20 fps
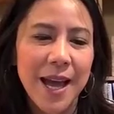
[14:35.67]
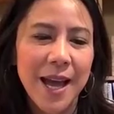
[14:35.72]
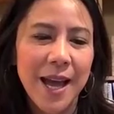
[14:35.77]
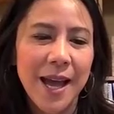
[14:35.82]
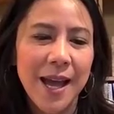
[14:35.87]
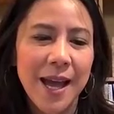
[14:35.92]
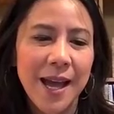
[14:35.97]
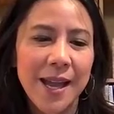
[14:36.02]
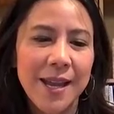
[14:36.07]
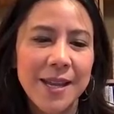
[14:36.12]

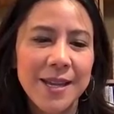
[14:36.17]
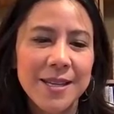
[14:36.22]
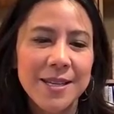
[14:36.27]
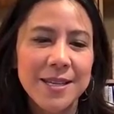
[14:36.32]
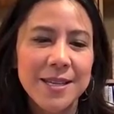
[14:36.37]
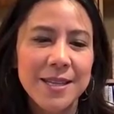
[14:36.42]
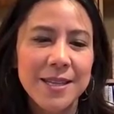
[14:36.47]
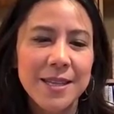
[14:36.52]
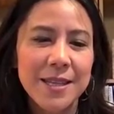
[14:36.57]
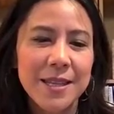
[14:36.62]
and
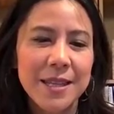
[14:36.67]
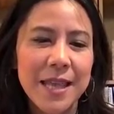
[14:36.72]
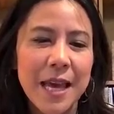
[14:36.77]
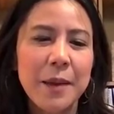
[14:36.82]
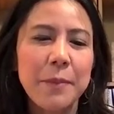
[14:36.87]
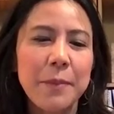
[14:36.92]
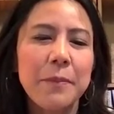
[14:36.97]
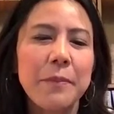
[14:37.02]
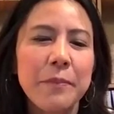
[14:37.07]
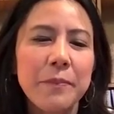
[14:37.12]

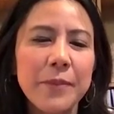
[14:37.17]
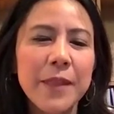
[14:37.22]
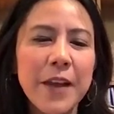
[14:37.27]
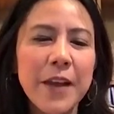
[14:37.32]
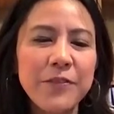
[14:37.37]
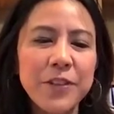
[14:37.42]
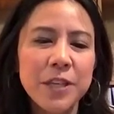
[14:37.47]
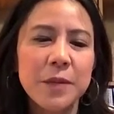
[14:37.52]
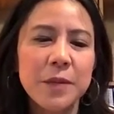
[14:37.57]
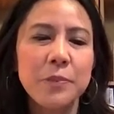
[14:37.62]
that
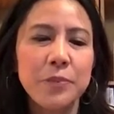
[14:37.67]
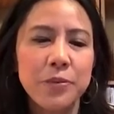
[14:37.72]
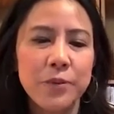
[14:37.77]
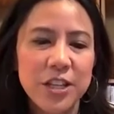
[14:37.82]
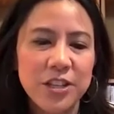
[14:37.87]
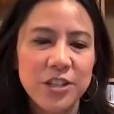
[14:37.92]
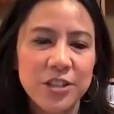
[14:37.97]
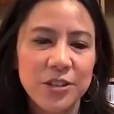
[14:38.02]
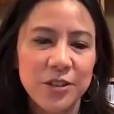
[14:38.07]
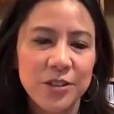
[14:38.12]
left an
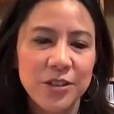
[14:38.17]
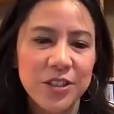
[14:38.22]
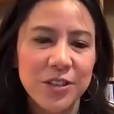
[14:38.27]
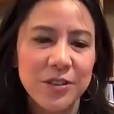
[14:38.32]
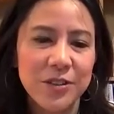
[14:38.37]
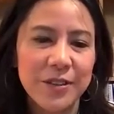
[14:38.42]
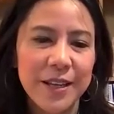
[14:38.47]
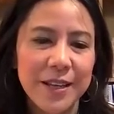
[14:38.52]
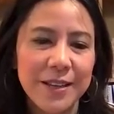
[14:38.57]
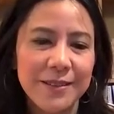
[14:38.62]
impression on
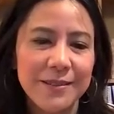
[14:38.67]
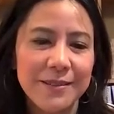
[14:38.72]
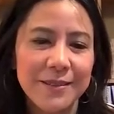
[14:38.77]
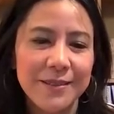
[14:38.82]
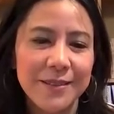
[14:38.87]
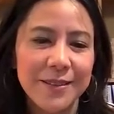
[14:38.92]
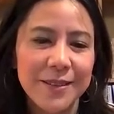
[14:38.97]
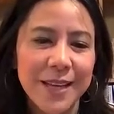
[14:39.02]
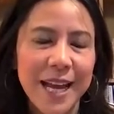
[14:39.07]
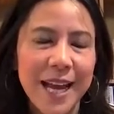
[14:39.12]
you that
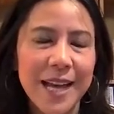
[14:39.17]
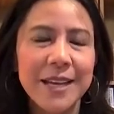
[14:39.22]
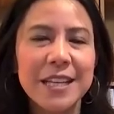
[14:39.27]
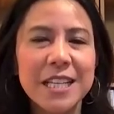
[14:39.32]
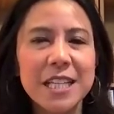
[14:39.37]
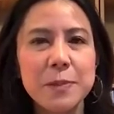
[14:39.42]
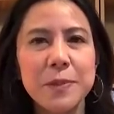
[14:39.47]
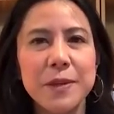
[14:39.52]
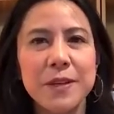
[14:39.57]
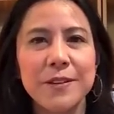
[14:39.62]
you had an
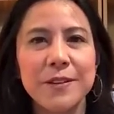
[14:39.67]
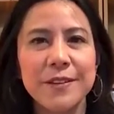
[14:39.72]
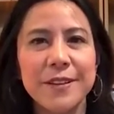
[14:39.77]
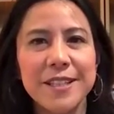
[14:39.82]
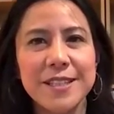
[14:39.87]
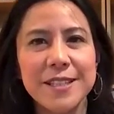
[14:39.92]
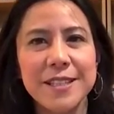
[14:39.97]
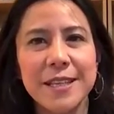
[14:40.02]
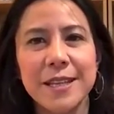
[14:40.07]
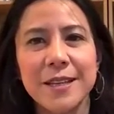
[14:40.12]

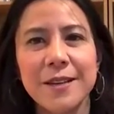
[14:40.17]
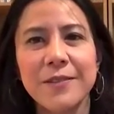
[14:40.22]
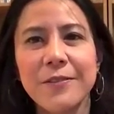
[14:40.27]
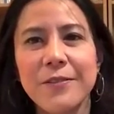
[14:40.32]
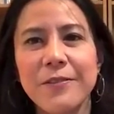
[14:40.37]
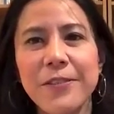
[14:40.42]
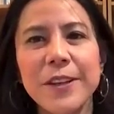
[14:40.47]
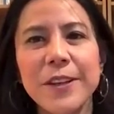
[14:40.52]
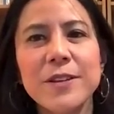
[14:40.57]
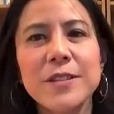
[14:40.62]
experience that
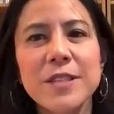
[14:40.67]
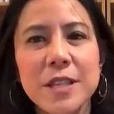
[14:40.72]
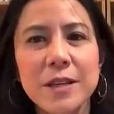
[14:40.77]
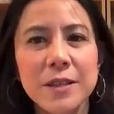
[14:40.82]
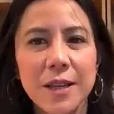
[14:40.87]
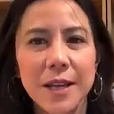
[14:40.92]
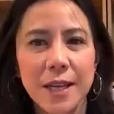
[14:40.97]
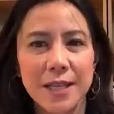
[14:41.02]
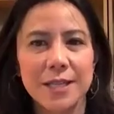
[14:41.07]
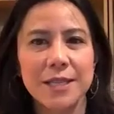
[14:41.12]
didn't feel so
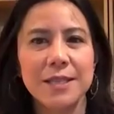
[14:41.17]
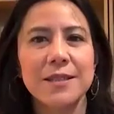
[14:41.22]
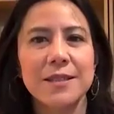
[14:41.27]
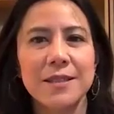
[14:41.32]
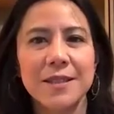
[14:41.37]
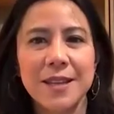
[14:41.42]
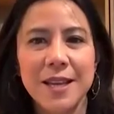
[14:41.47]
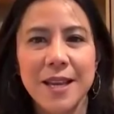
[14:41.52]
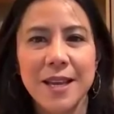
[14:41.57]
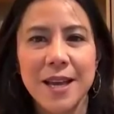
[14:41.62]
nice.